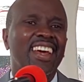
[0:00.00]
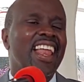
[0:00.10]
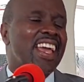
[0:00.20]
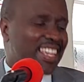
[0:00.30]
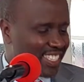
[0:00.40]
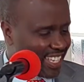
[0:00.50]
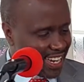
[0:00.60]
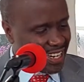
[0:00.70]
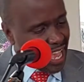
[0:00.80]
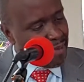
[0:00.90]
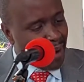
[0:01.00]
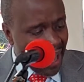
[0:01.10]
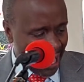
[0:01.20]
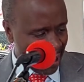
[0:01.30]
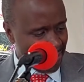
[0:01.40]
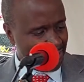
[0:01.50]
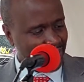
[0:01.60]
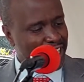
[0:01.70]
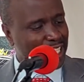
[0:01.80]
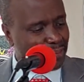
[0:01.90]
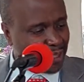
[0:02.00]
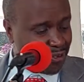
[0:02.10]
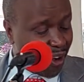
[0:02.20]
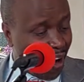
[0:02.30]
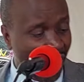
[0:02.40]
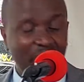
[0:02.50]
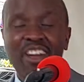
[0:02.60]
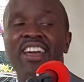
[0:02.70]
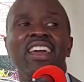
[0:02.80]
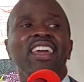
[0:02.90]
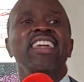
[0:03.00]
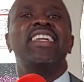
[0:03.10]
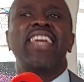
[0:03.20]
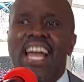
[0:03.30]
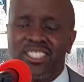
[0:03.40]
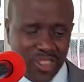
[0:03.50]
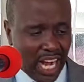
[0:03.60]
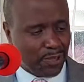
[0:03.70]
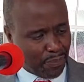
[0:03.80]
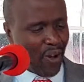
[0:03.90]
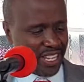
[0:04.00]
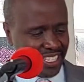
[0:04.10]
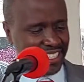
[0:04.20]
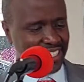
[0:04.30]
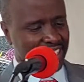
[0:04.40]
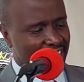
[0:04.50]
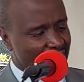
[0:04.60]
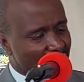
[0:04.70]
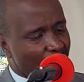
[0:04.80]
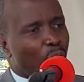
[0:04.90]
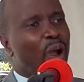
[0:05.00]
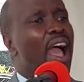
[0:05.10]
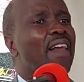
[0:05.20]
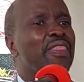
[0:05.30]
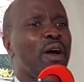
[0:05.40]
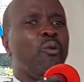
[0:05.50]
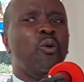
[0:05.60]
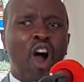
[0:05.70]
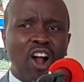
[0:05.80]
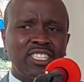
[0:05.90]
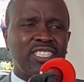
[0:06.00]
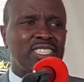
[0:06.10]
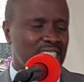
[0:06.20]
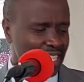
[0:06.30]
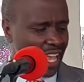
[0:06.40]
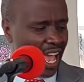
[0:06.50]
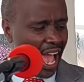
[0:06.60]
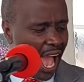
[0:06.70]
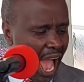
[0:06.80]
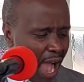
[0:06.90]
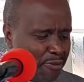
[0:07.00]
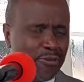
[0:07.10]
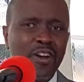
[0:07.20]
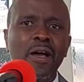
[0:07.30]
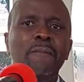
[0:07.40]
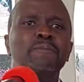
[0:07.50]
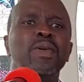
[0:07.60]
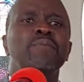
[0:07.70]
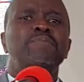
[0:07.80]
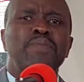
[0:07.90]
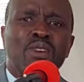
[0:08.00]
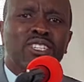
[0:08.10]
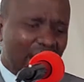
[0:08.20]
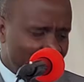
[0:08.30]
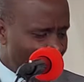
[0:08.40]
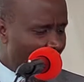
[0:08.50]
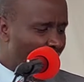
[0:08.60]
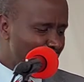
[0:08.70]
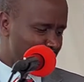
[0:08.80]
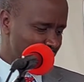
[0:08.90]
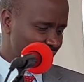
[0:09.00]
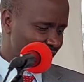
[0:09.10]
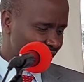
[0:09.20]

Like Nehemiah in chapter 4, he gets that point where the walls have been built and they're halfway.